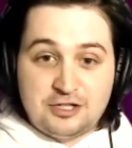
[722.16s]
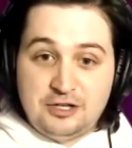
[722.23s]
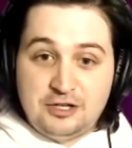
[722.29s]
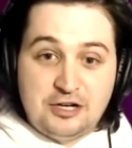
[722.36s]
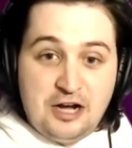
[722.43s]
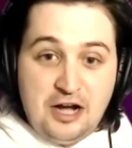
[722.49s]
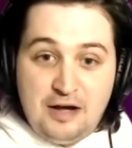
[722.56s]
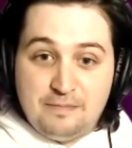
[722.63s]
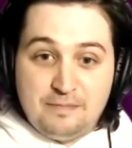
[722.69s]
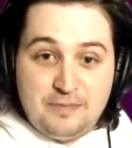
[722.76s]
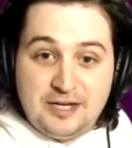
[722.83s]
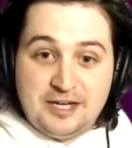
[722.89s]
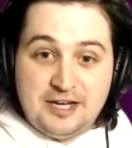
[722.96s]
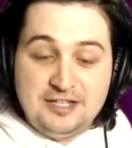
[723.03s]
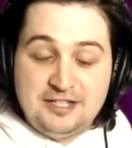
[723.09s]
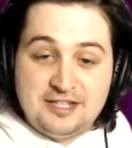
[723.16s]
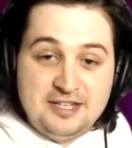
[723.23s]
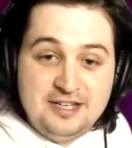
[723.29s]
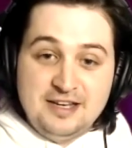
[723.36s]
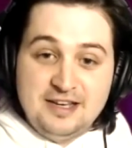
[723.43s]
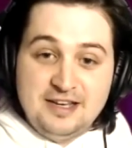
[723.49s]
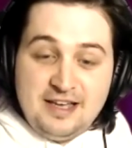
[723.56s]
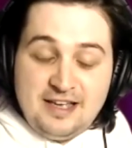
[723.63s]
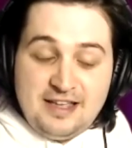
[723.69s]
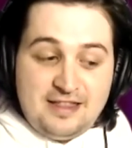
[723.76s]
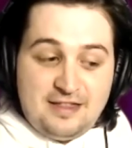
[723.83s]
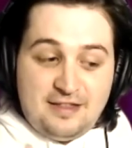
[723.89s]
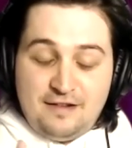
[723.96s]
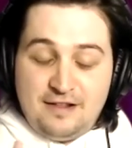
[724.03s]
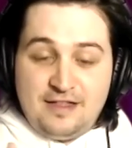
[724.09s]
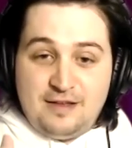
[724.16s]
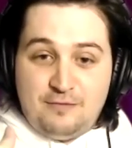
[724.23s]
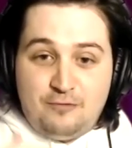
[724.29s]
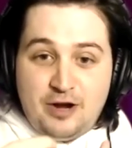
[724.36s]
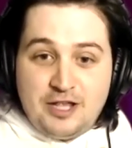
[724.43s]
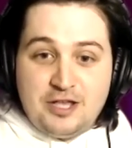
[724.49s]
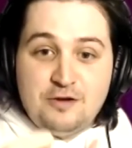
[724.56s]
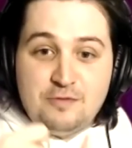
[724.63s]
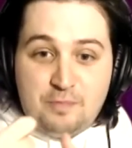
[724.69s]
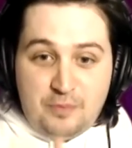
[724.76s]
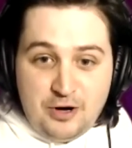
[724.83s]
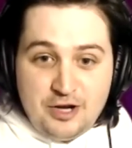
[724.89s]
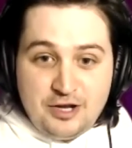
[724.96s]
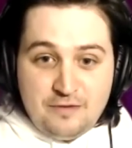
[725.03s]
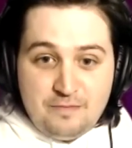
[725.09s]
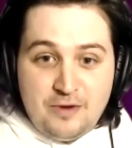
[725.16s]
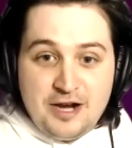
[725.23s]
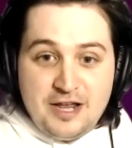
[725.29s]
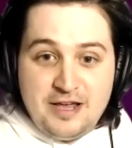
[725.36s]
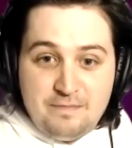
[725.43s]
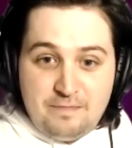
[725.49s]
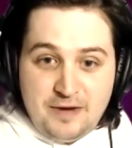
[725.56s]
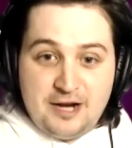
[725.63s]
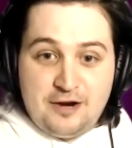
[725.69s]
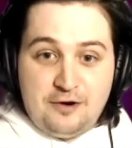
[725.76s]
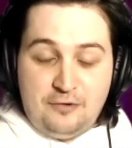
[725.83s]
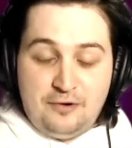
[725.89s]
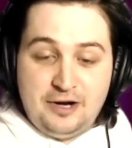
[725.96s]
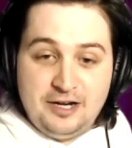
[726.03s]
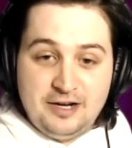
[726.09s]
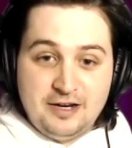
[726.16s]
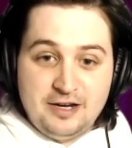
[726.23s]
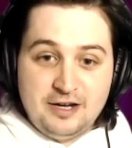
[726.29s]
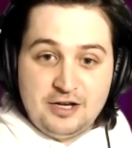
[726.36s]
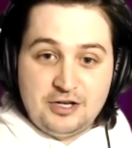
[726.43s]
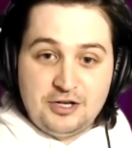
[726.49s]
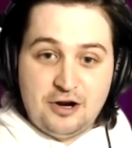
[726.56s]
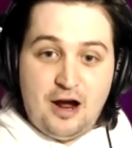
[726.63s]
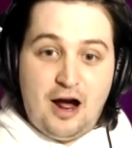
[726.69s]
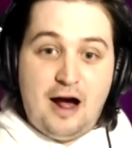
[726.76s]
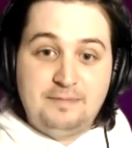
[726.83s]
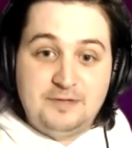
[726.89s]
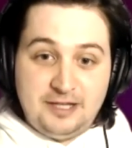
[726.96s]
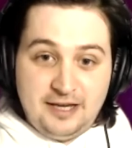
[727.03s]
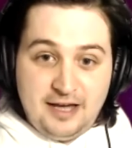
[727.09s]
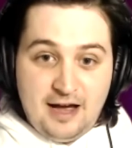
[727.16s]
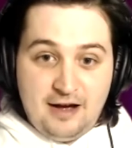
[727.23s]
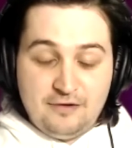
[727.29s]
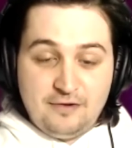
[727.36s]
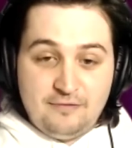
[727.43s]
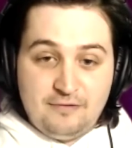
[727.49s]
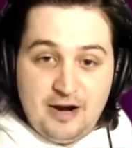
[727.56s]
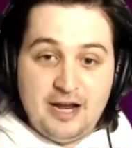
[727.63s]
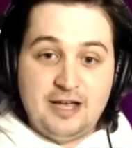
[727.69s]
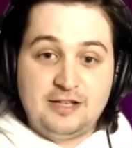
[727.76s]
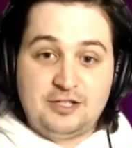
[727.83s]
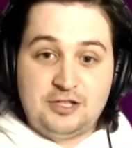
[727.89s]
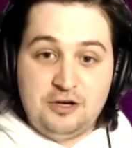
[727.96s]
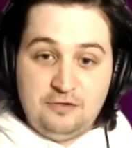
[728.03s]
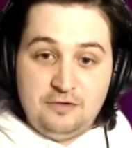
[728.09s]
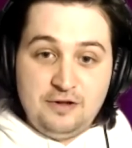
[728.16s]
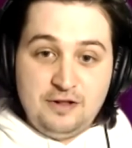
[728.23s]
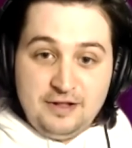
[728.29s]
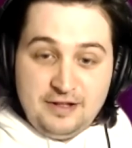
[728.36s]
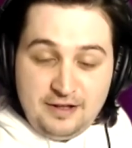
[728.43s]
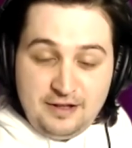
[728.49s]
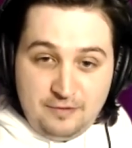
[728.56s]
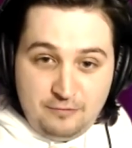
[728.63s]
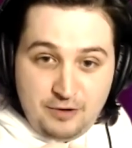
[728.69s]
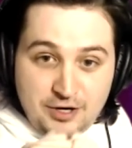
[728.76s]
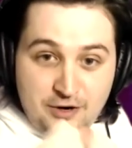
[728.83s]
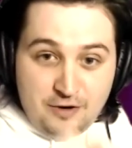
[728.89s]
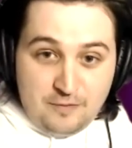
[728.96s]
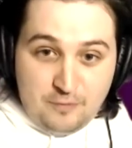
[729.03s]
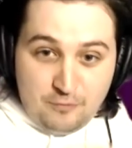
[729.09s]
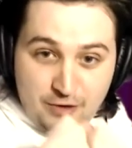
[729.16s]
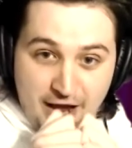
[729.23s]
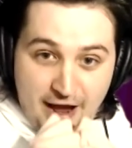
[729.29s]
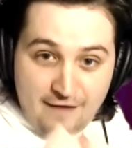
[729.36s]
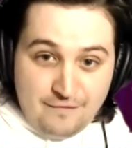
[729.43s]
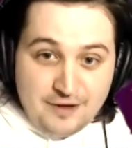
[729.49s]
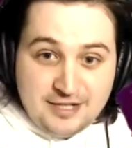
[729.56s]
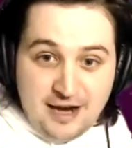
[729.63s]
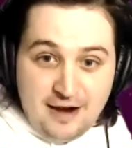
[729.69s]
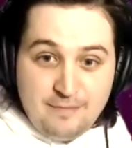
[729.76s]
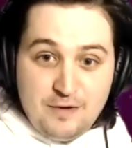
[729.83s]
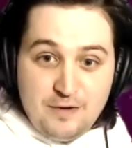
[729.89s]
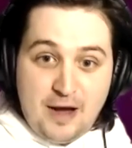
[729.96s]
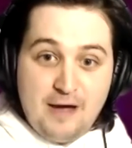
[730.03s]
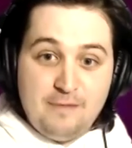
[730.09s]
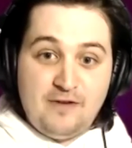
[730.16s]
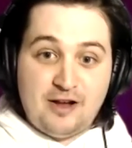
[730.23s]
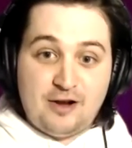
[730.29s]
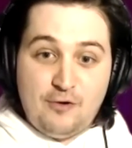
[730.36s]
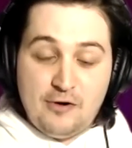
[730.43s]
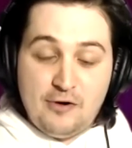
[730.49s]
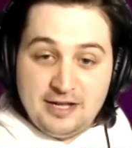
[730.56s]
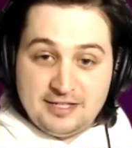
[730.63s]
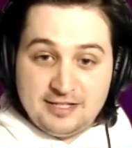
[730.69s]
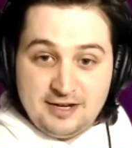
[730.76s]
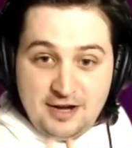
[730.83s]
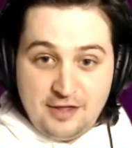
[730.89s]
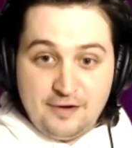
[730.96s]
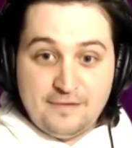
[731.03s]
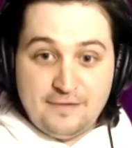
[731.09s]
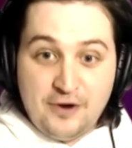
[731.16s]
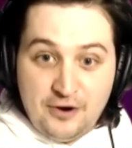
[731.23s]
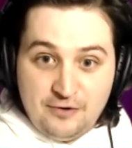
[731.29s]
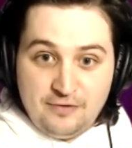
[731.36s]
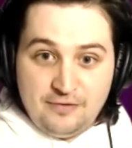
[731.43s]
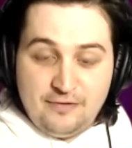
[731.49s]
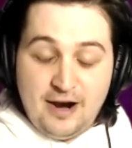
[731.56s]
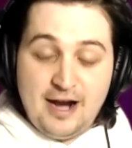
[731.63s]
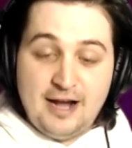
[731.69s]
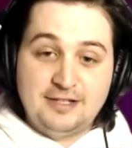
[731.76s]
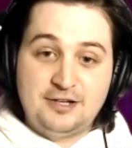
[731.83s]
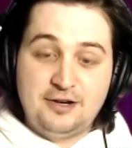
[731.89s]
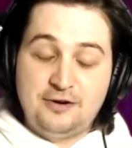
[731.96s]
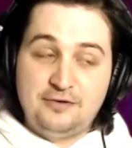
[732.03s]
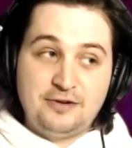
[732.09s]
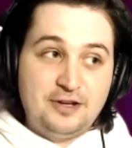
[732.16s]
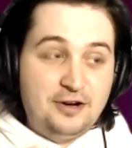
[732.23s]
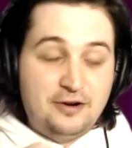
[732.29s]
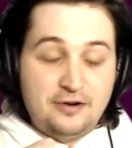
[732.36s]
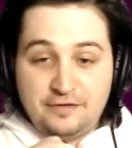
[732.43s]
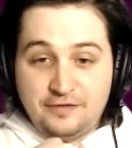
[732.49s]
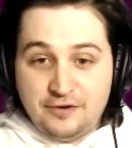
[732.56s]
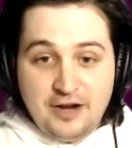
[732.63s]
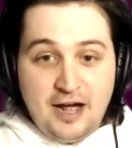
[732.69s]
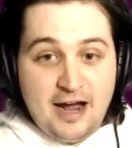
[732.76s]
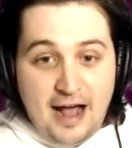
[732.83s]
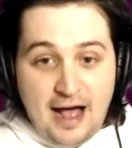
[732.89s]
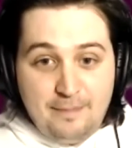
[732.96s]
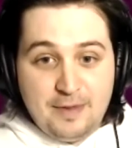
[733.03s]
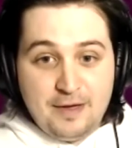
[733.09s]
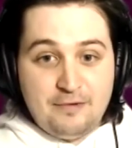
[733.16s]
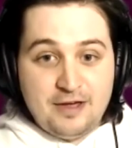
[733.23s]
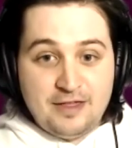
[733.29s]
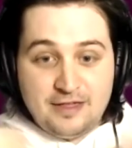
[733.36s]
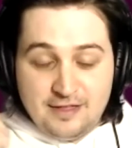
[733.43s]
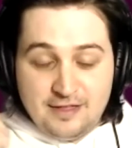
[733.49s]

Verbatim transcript: look up because the, when you put your money in bitcoin you're opting out right so yep. when you're when every time you buy bitcoin it's another vote right so you know if you're not happy with